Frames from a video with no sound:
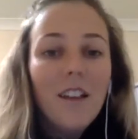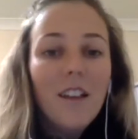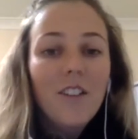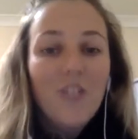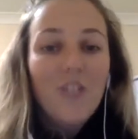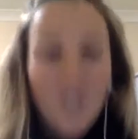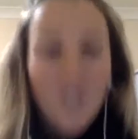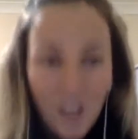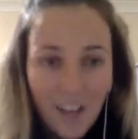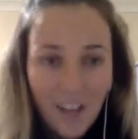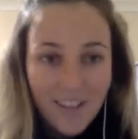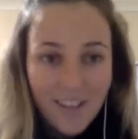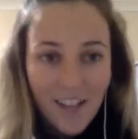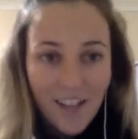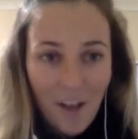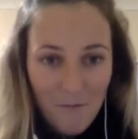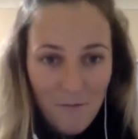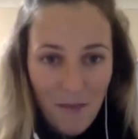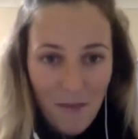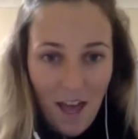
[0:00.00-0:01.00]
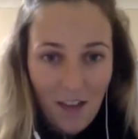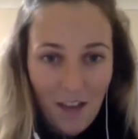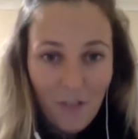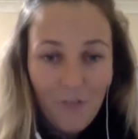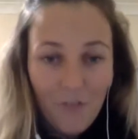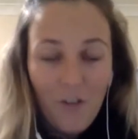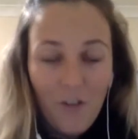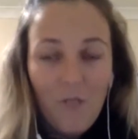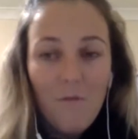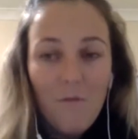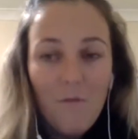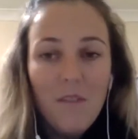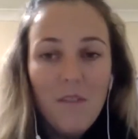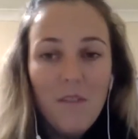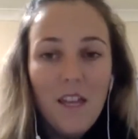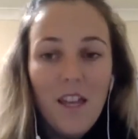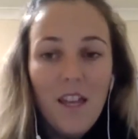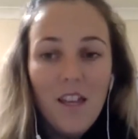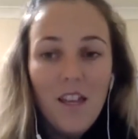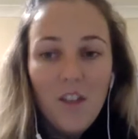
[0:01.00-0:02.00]
just come back from
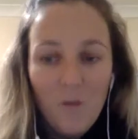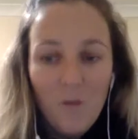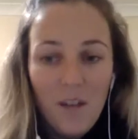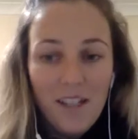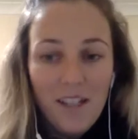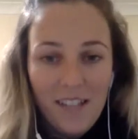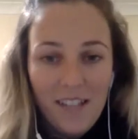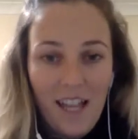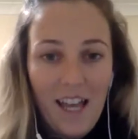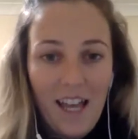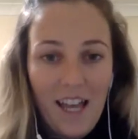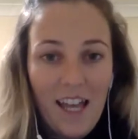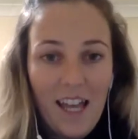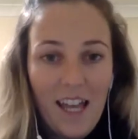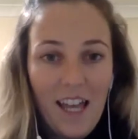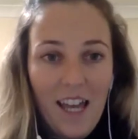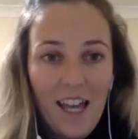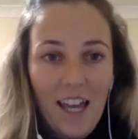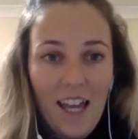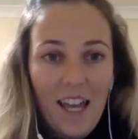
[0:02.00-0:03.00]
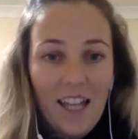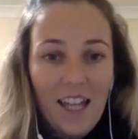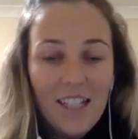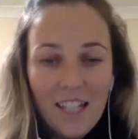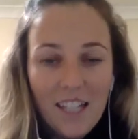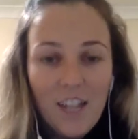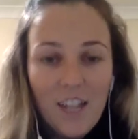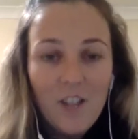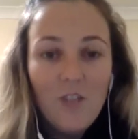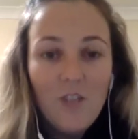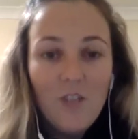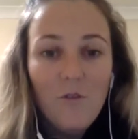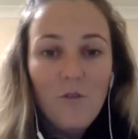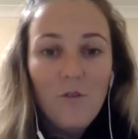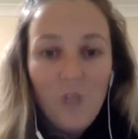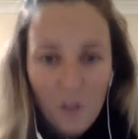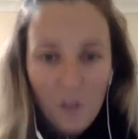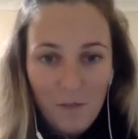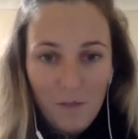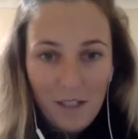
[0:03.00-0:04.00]
the USA
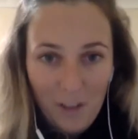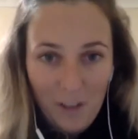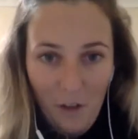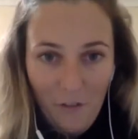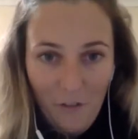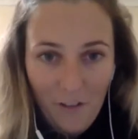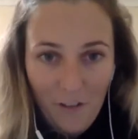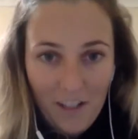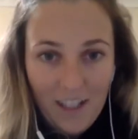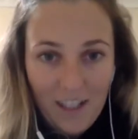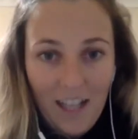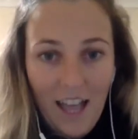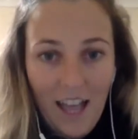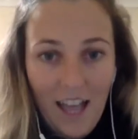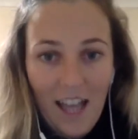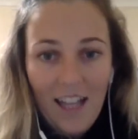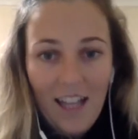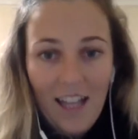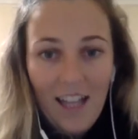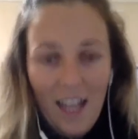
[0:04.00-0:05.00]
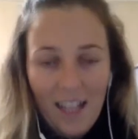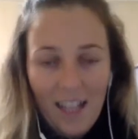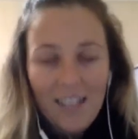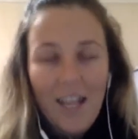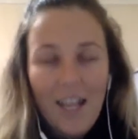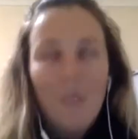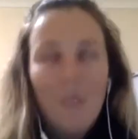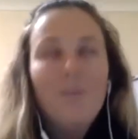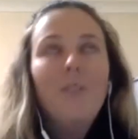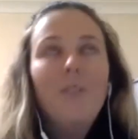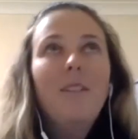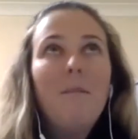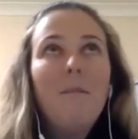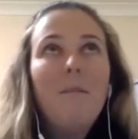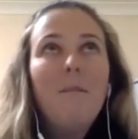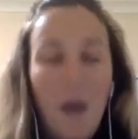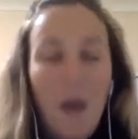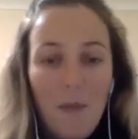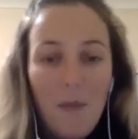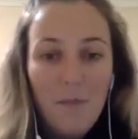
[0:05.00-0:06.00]
International Juice Plus Conference, and it is absolutely
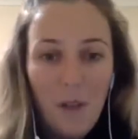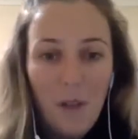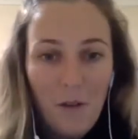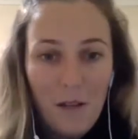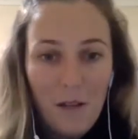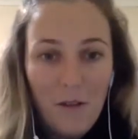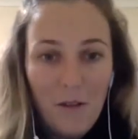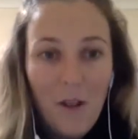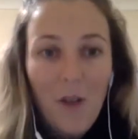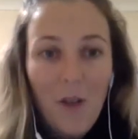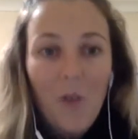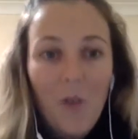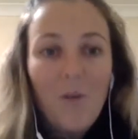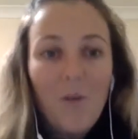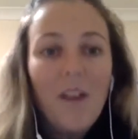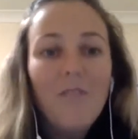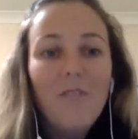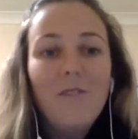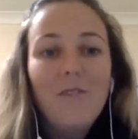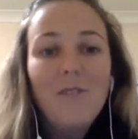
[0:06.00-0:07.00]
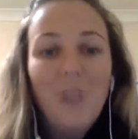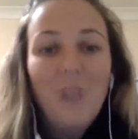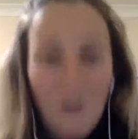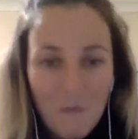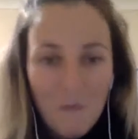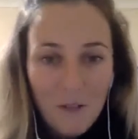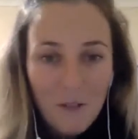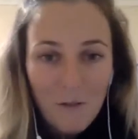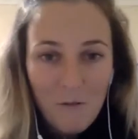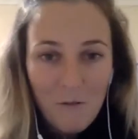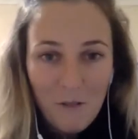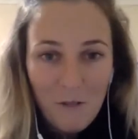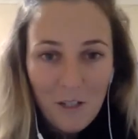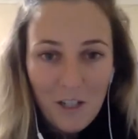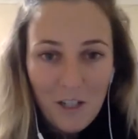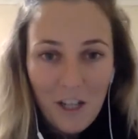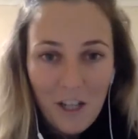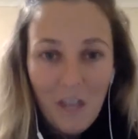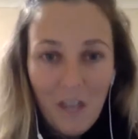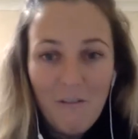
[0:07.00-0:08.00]
mind blowing. We have so much we want
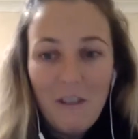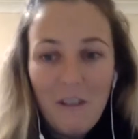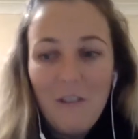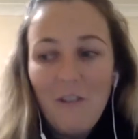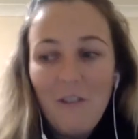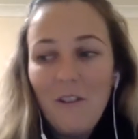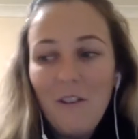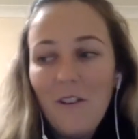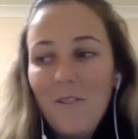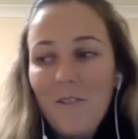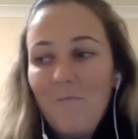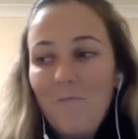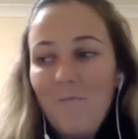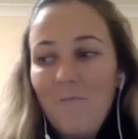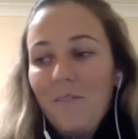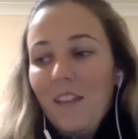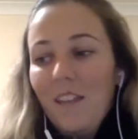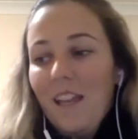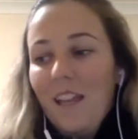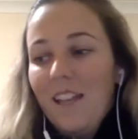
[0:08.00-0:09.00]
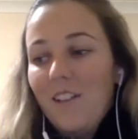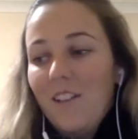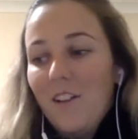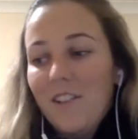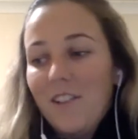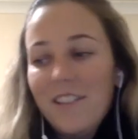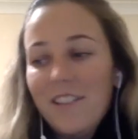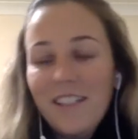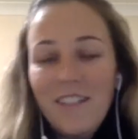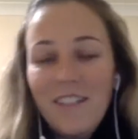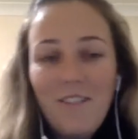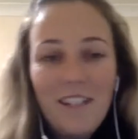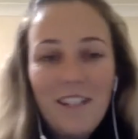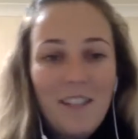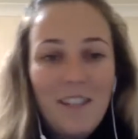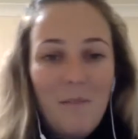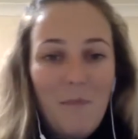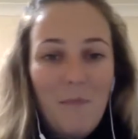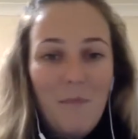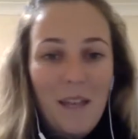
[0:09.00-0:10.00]
to share with you. It's honestly
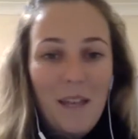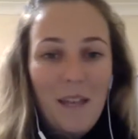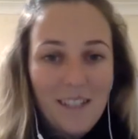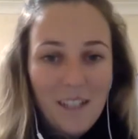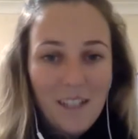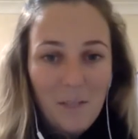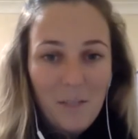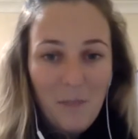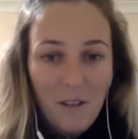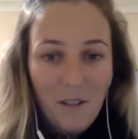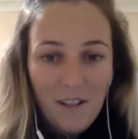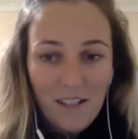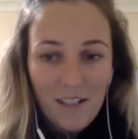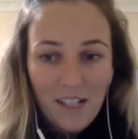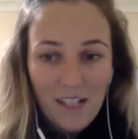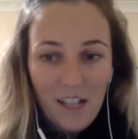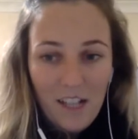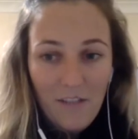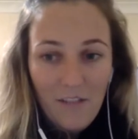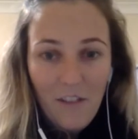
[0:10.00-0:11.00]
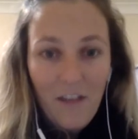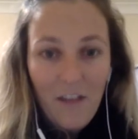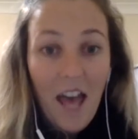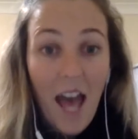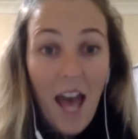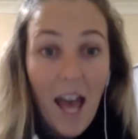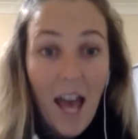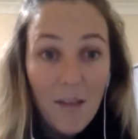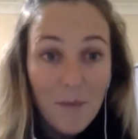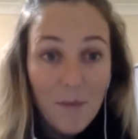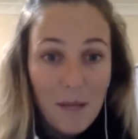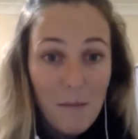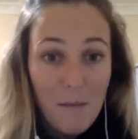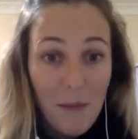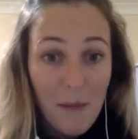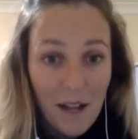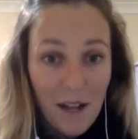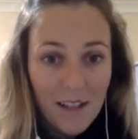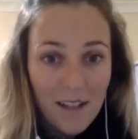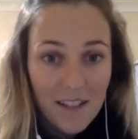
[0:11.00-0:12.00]
one of the best experiences I've ever had being
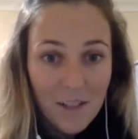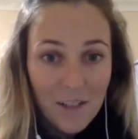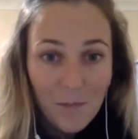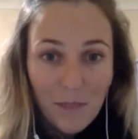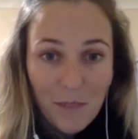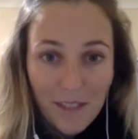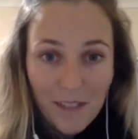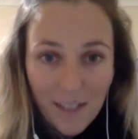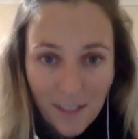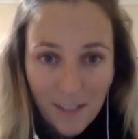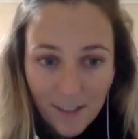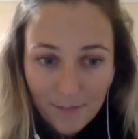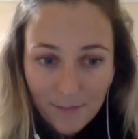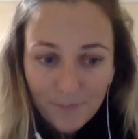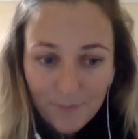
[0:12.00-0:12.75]
a part of this business.